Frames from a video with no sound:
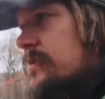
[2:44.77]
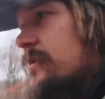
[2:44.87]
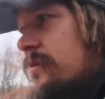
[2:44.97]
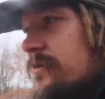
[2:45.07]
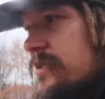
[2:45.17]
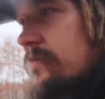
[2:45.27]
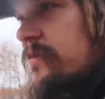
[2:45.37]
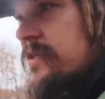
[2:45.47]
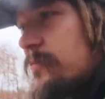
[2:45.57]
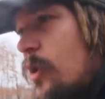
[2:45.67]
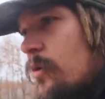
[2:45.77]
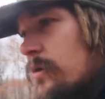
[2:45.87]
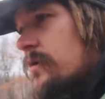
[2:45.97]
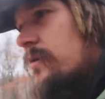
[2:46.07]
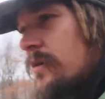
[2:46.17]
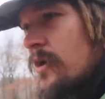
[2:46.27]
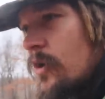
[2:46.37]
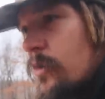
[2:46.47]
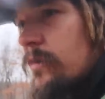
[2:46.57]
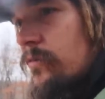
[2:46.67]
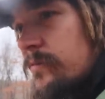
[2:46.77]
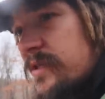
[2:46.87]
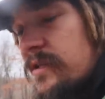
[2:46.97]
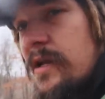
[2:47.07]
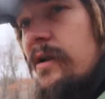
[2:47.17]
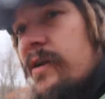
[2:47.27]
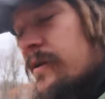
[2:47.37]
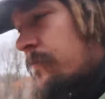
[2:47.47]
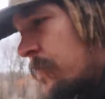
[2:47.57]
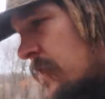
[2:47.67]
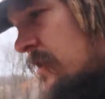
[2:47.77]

so there was definitely some horn hornworms in the area.